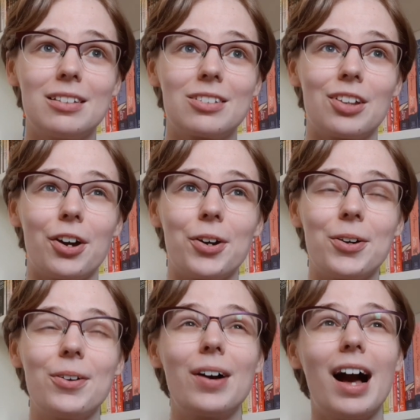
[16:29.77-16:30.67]

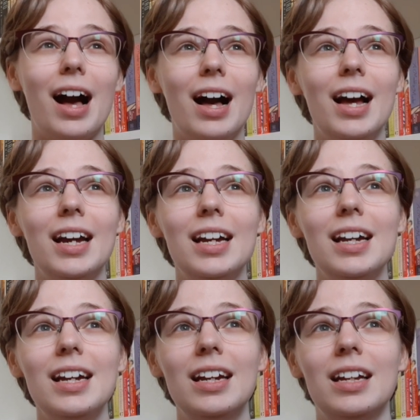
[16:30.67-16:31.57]
So
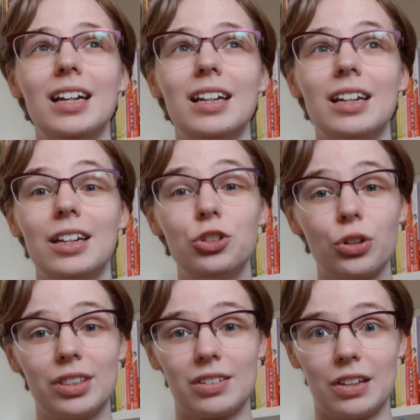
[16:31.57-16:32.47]
I
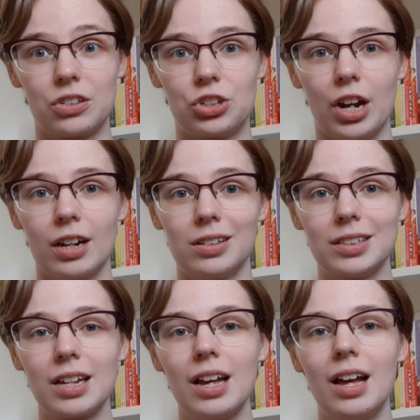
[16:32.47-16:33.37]
enjoyed this as a child,